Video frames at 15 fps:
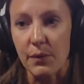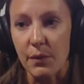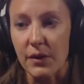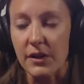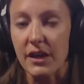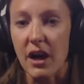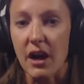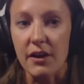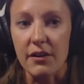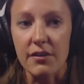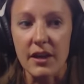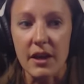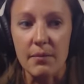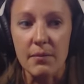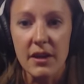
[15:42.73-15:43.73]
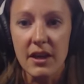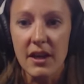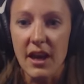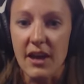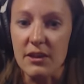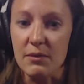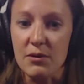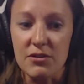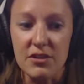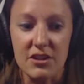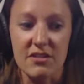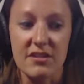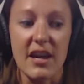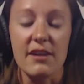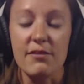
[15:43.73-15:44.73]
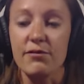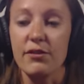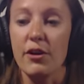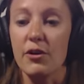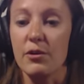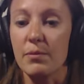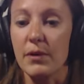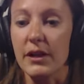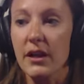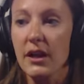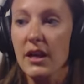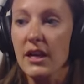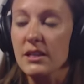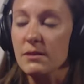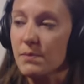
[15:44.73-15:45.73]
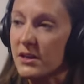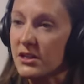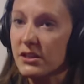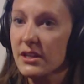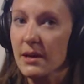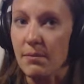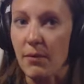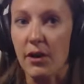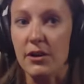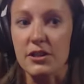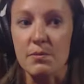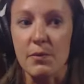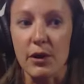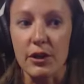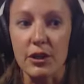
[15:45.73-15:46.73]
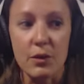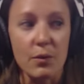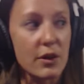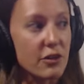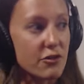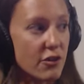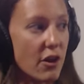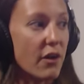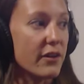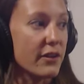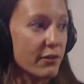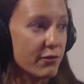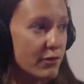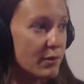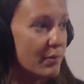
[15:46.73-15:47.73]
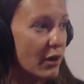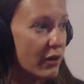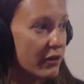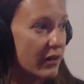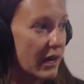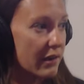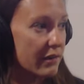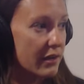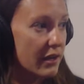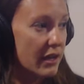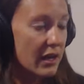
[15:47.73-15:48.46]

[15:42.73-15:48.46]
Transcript: We wanted to honor them, and the music just kind of flowed. But especially at Martinsburg, you want to draw in the football crowd.